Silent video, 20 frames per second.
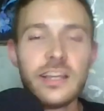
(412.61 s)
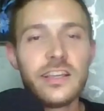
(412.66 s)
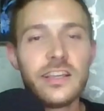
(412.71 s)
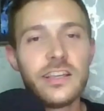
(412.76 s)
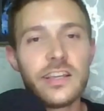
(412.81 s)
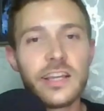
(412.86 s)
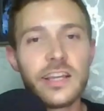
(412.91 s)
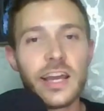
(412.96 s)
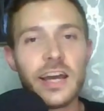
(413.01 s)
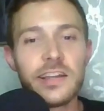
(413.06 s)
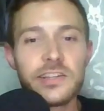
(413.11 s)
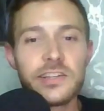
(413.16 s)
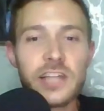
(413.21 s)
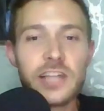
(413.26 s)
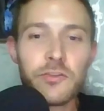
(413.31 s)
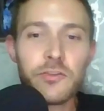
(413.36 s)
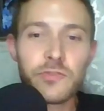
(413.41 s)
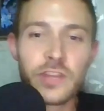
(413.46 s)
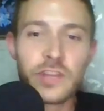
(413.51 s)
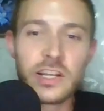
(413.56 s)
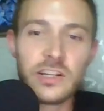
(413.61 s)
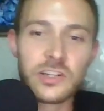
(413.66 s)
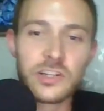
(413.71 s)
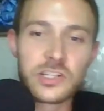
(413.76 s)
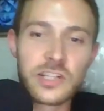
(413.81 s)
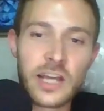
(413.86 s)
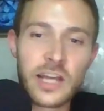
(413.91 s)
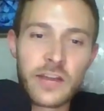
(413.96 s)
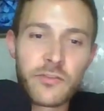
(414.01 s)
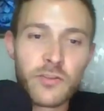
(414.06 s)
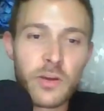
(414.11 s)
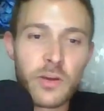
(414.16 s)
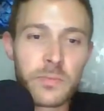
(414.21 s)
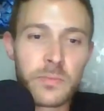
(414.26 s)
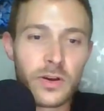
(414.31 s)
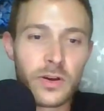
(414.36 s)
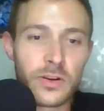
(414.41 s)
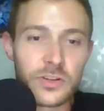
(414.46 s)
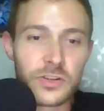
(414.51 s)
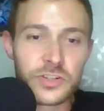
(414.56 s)
you get a daft English lad from
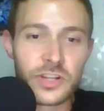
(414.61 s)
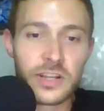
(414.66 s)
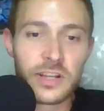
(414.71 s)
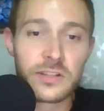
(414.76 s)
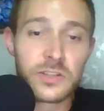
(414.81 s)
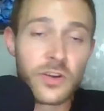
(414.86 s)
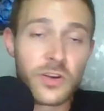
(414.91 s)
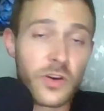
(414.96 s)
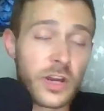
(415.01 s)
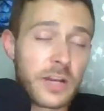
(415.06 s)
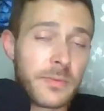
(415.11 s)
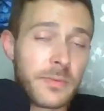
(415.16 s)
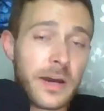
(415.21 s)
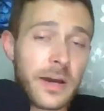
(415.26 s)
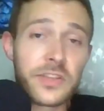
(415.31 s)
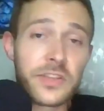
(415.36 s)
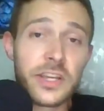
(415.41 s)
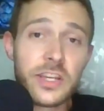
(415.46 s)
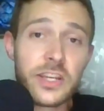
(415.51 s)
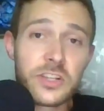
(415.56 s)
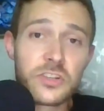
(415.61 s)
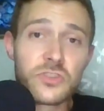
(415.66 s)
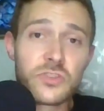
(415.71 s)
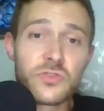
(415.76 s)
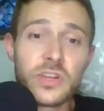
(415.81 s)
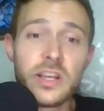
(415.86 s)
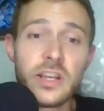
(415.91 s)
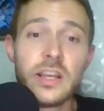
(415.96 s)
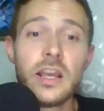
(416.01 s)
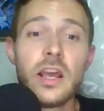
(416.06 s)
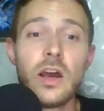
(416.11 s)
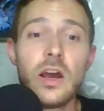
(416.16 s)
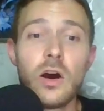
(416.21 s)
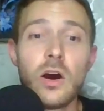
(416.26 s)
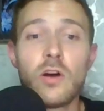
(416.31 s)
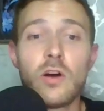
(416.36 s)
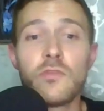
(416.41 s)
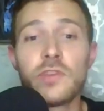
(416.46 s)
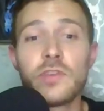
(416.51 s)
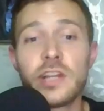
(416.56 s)
Yorkshire talking about the history
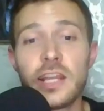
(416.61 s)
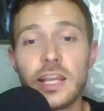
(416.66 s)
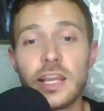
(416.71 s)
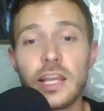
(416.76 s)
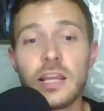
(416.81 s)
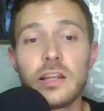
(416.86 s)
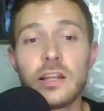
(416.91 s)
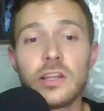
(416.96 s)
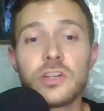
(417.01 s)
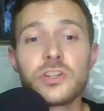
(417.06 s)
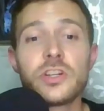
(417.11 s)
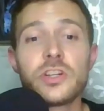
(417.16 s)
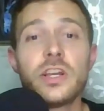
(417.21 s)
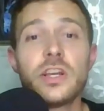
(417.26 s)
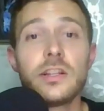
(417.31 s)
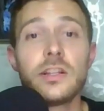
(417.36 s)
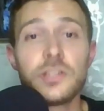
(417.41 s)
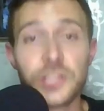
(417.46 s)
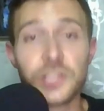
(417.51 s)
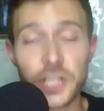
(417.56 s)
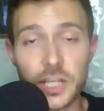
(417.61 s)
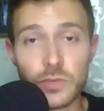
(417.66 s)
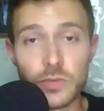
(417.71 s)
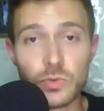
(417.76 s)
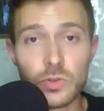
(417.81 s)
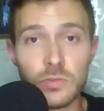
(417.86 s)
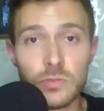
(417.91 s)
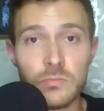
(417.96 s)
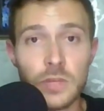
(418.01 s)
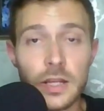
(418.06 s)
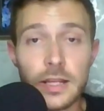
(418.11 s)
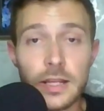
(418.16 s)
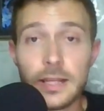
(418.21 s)
of an English tea room.